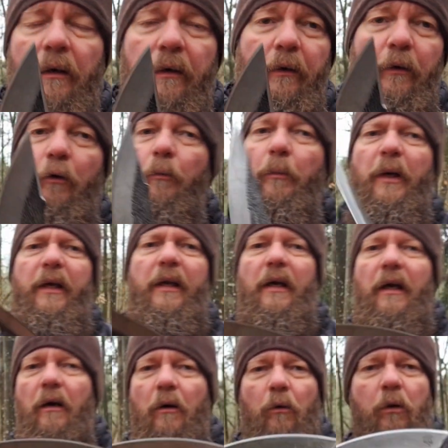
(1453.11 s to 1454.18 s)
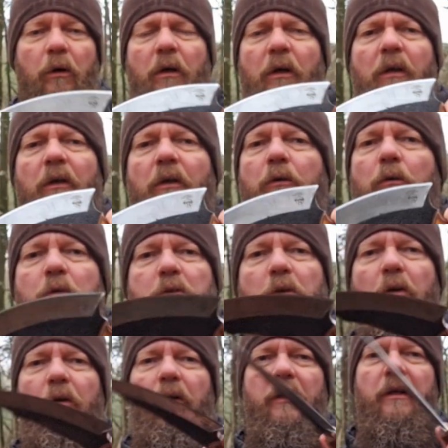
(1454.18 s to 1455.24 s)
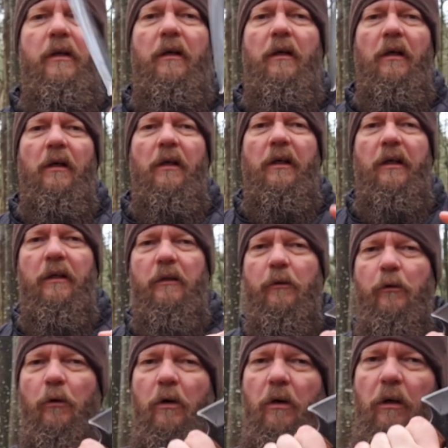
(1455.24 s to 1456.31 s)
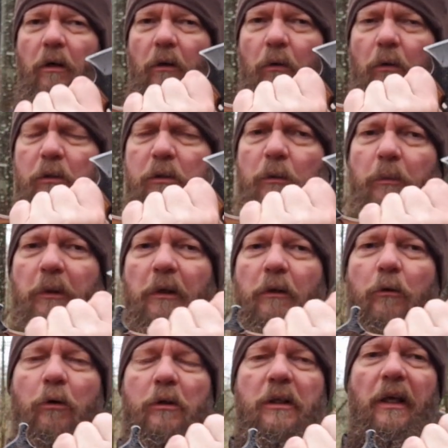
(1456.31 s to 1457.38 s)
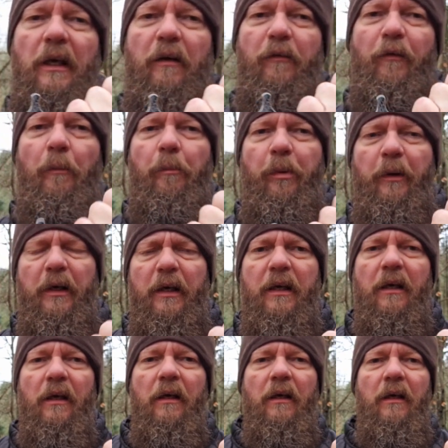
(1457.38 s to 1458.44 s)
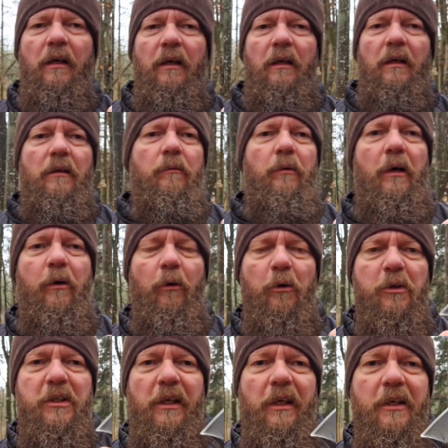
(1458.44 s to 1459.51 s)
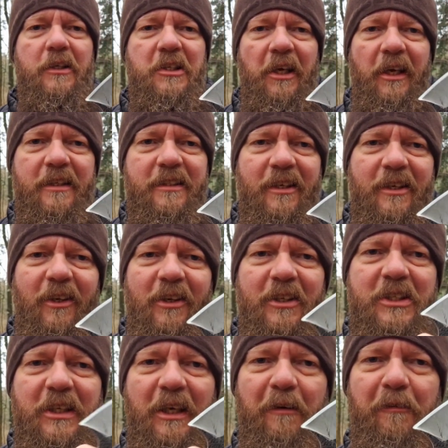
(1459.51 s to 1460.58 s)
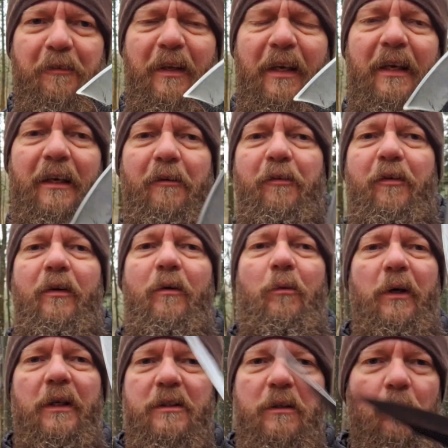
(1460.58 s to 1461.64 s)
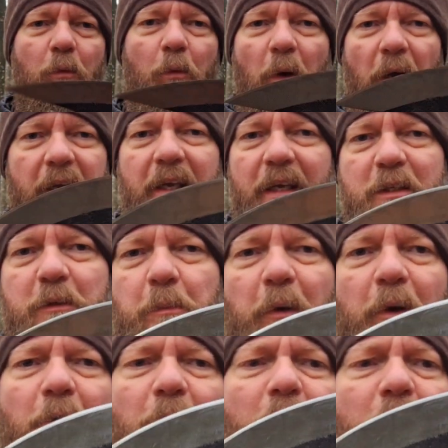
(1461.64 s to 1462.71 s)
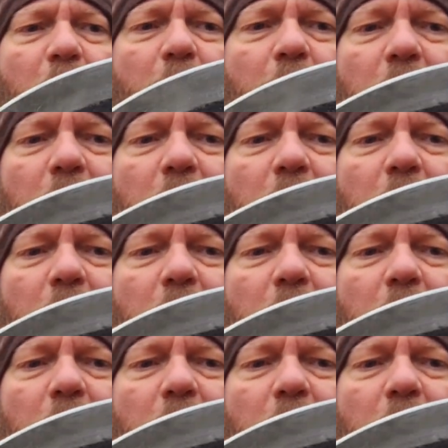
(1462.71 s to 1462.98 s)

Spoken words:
No matter how you turn it, it looks awesome. It looks like a big, what can I say, tactical chef knife with some Viking spirit over it.